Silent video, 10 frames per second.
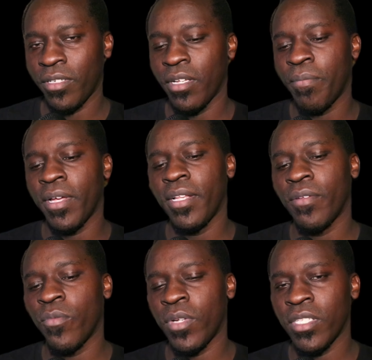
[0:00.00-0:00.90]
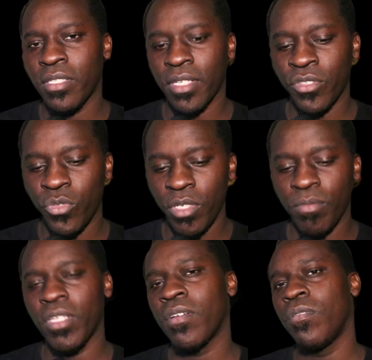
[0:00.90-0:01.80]
but when it's extremely
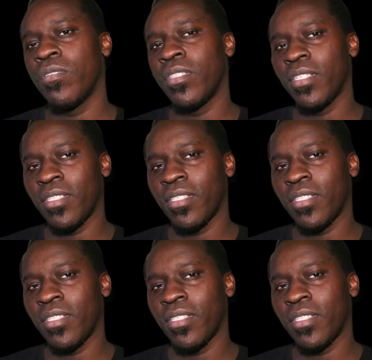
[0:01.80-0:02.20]
cold,